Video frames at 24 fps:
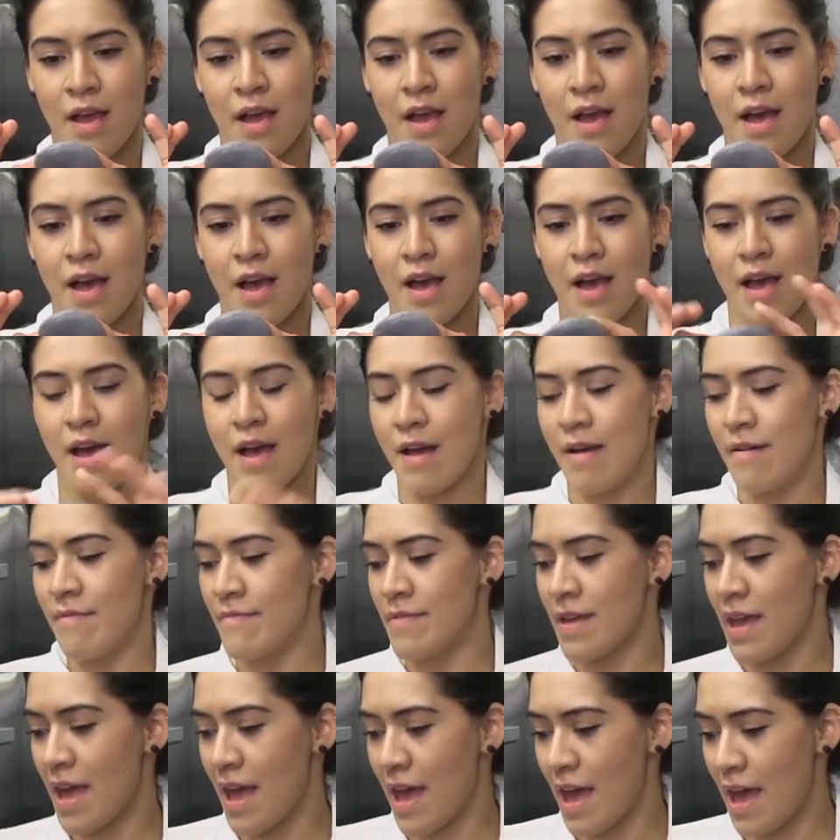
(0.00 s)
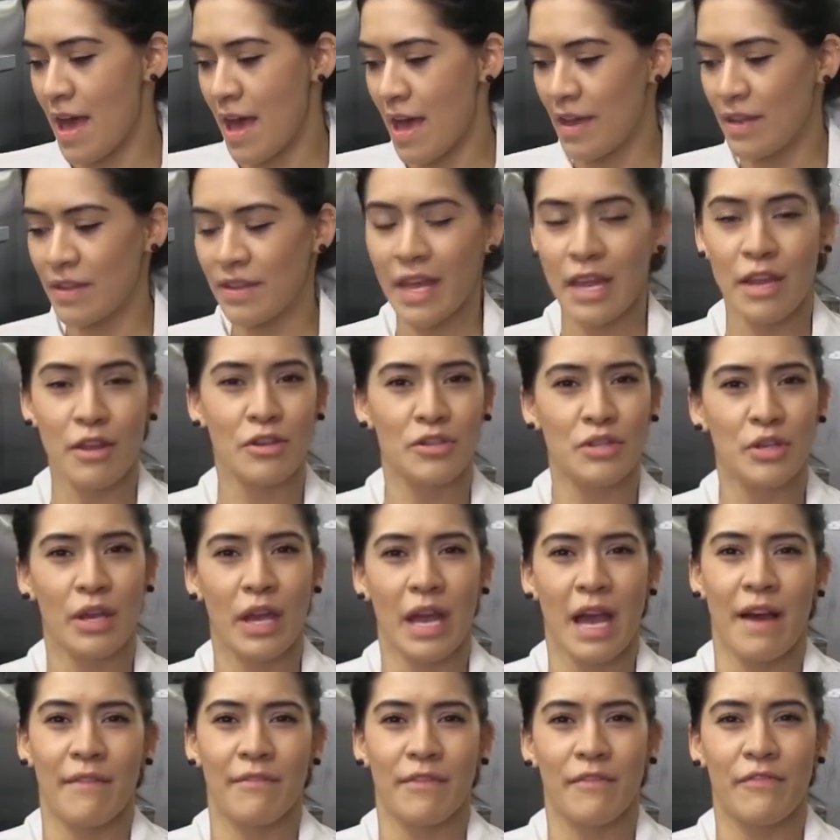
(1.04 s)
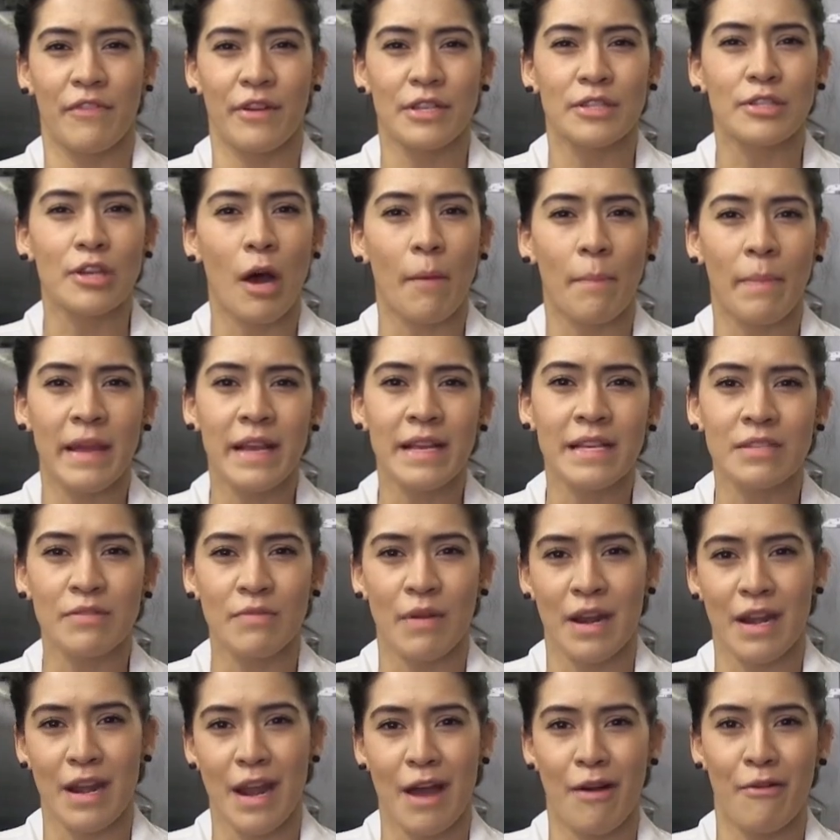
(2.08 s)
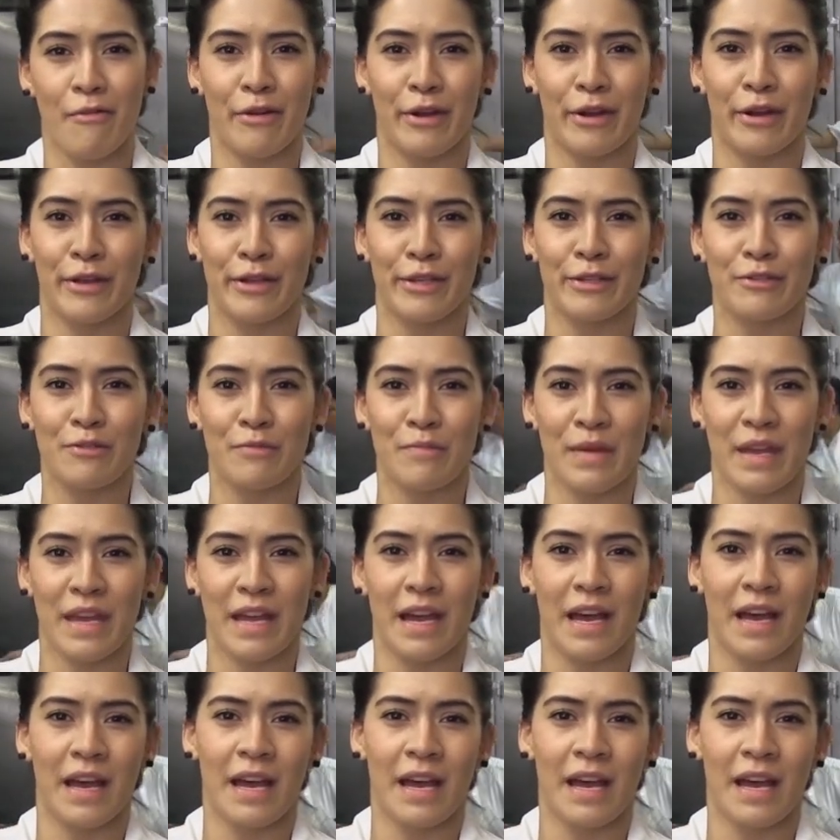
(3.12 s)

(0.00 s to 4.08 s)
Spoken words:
and they usually have different toppings. Right now we're going to make